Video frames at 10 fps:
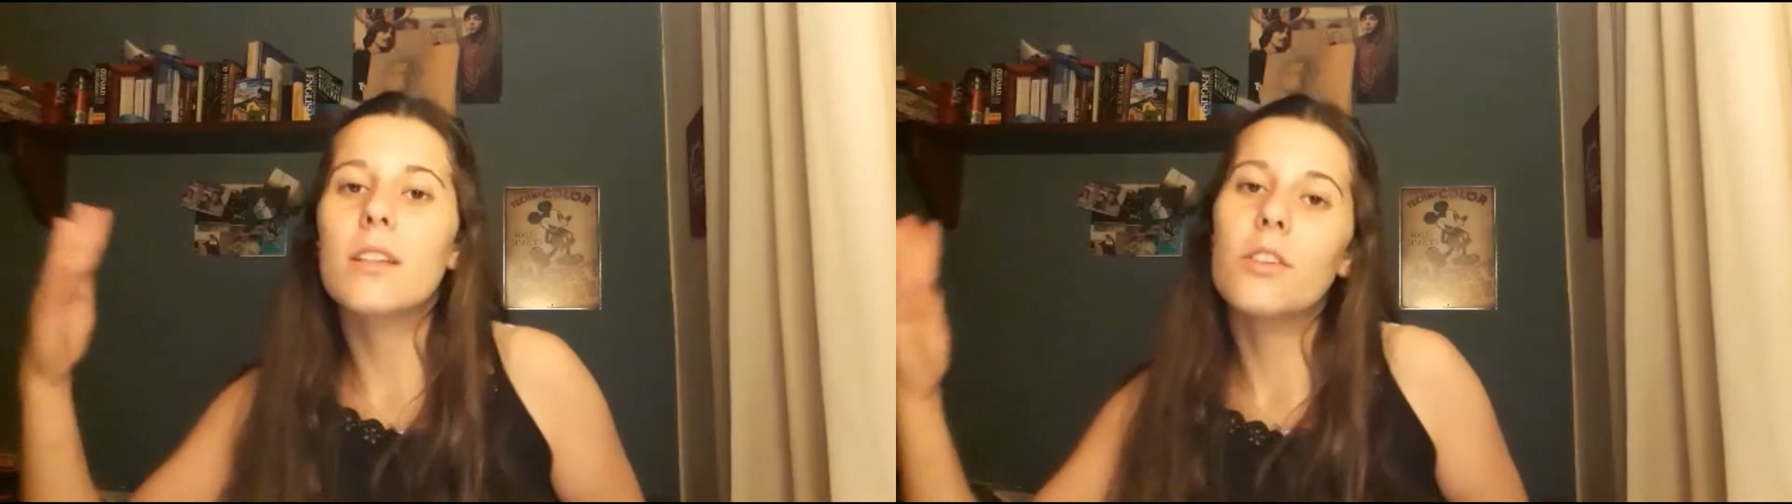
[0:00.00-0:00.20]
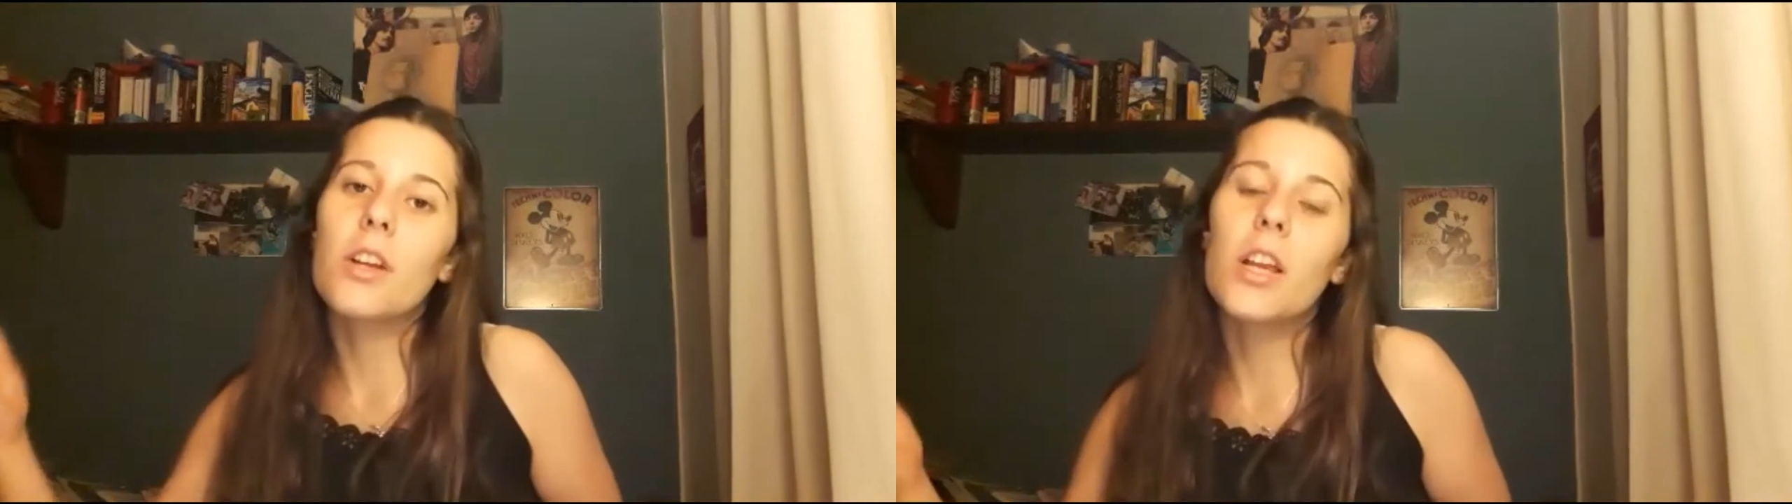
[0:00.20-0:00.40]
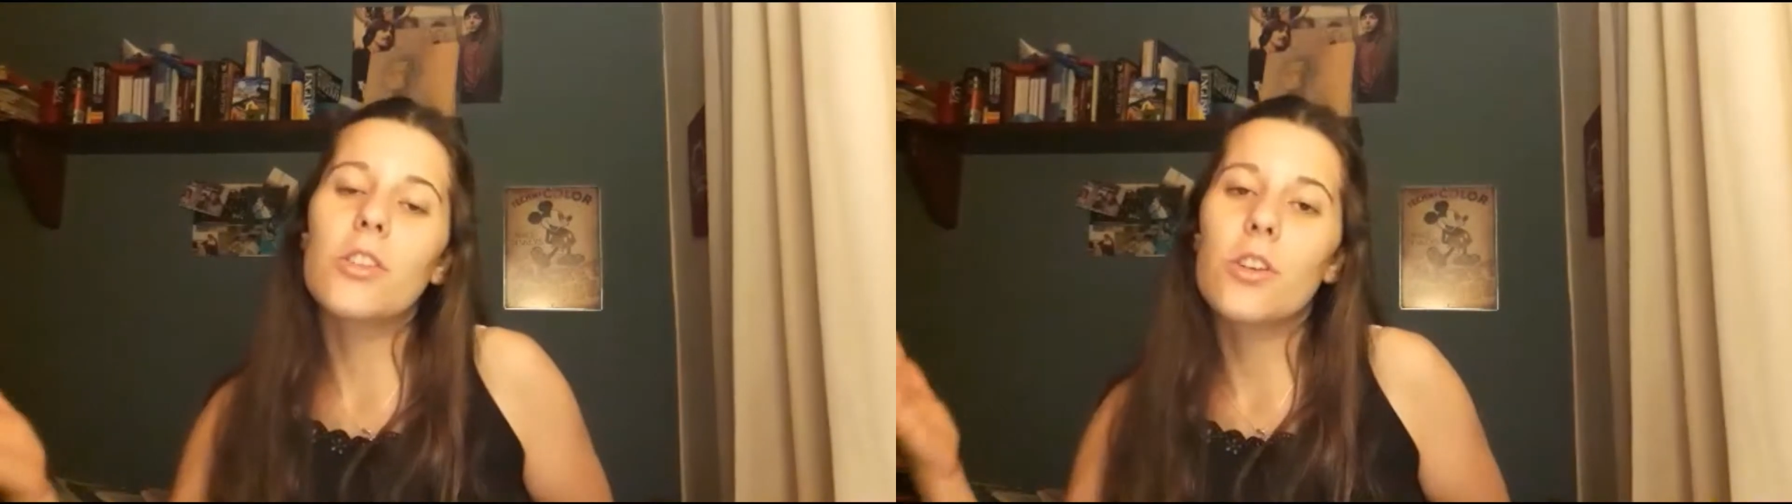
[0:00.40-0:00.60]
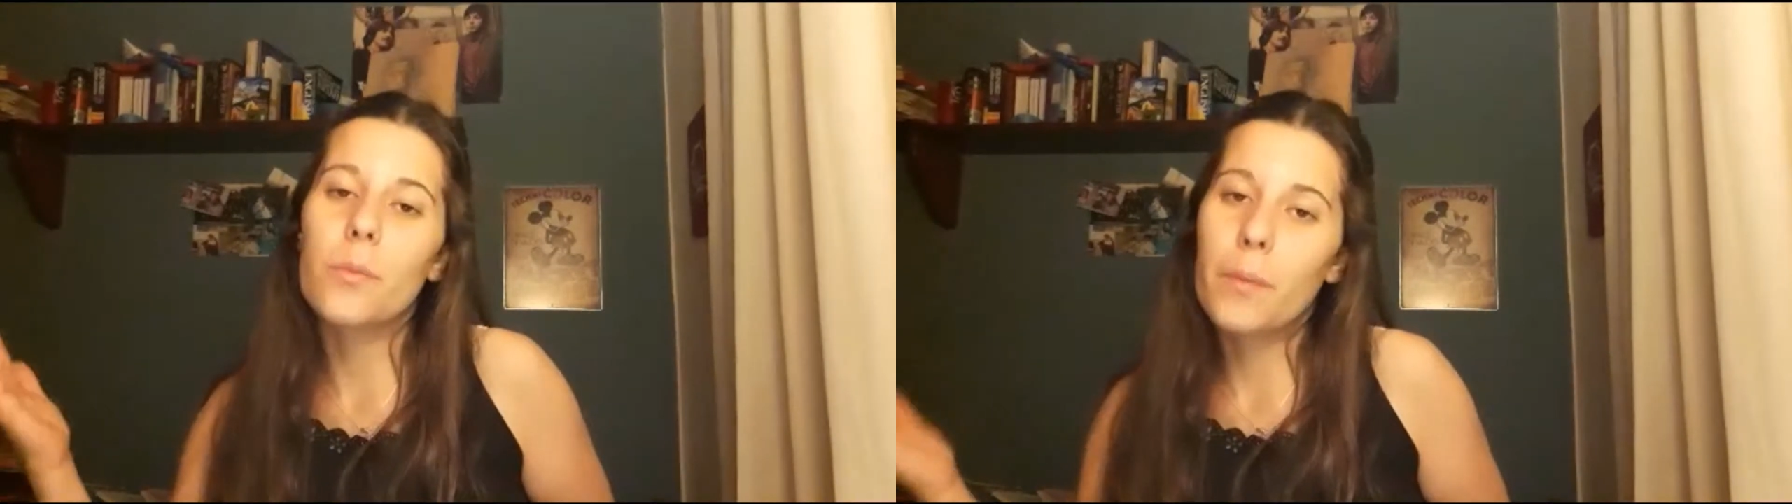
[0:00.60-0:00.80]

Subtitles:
intonation